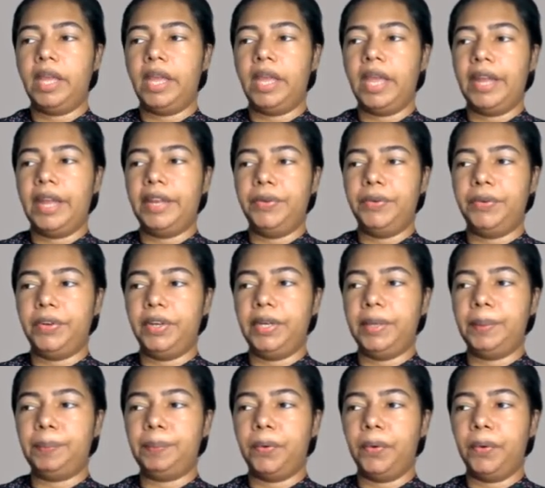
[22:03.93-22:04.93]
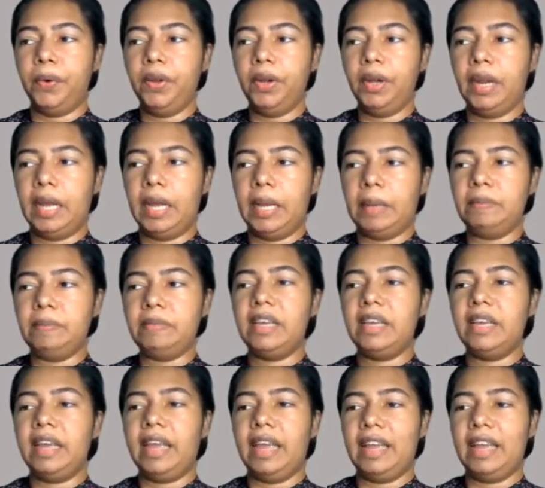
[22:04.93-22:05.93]
and utility programs
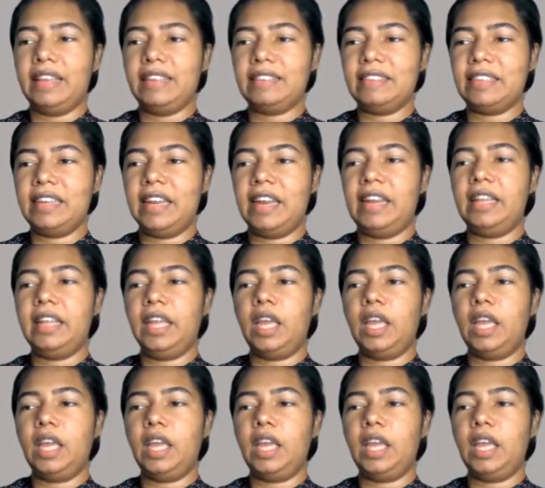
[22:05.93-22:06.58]
extend the